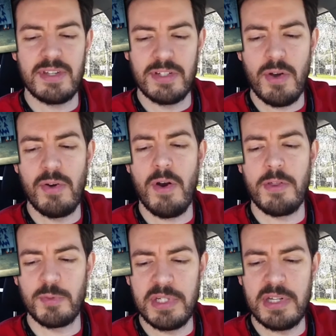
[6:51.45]
Since
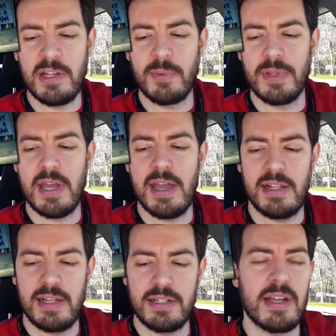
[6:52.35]
Hogarth has been dealing with the
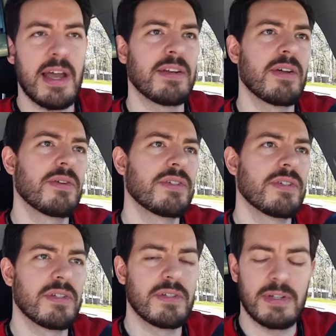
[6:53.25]
ALS
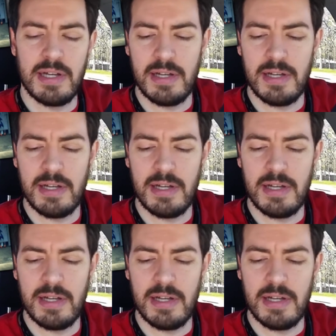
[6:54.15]
diagnosis